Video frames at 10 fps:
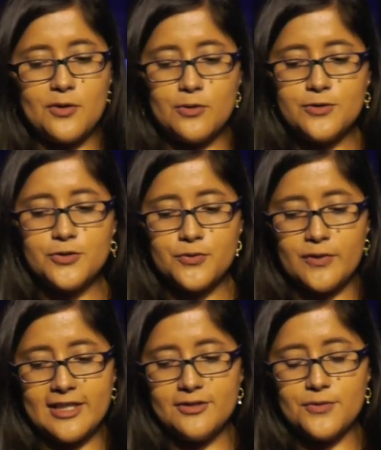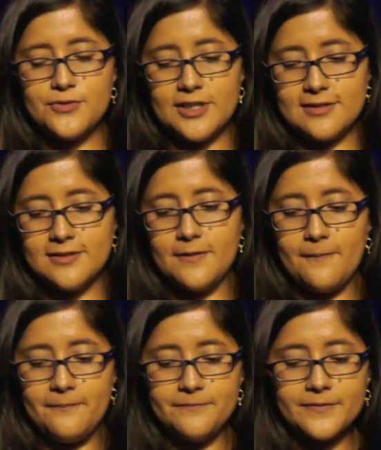also to write those tests.
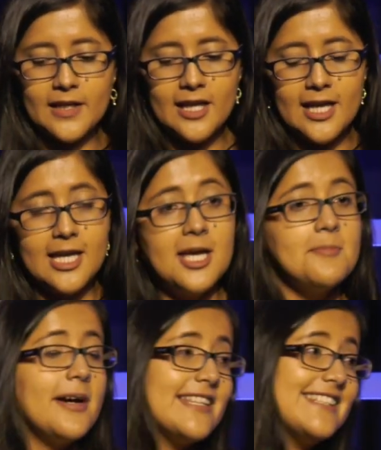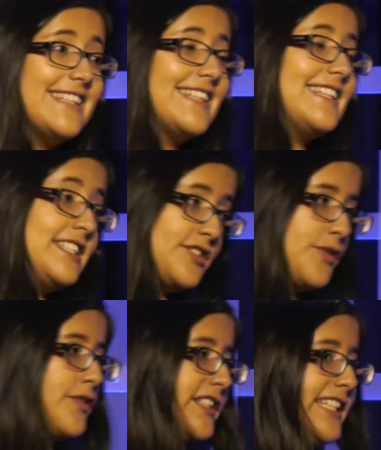But in
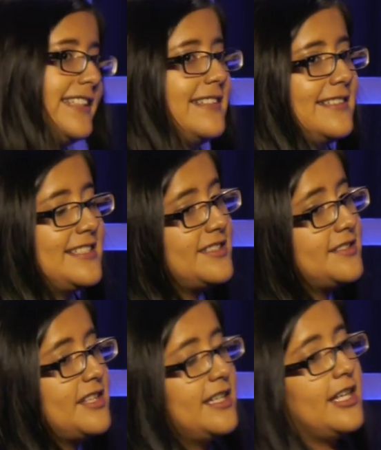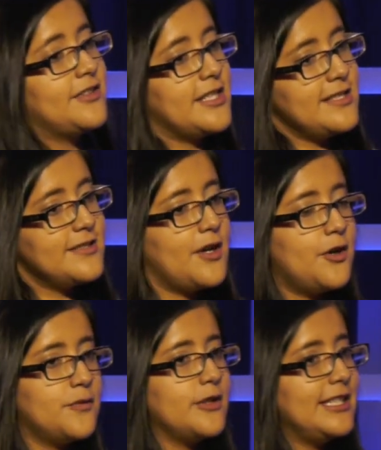theory, these tests
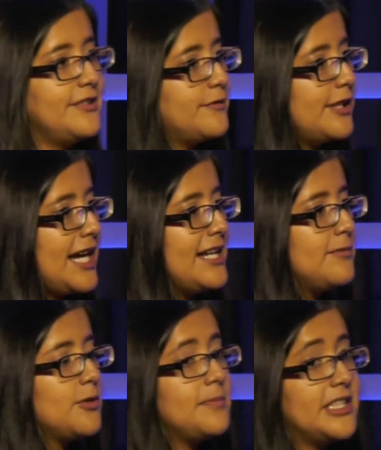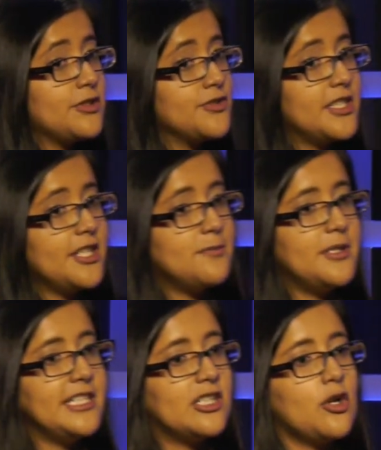are really reliable because they are
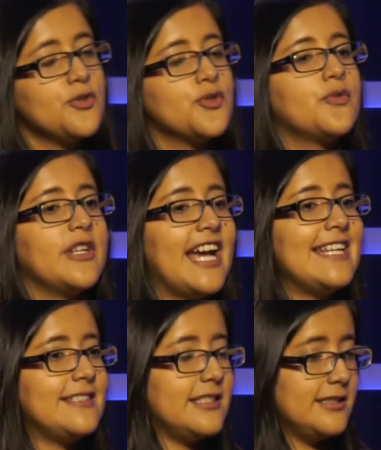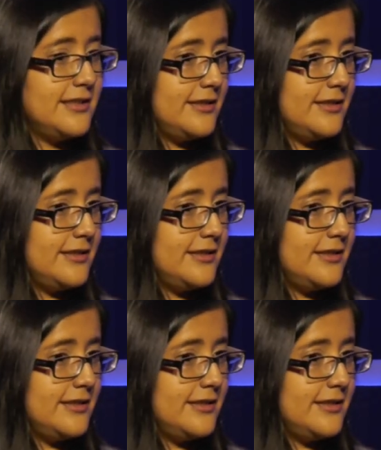very close to reality.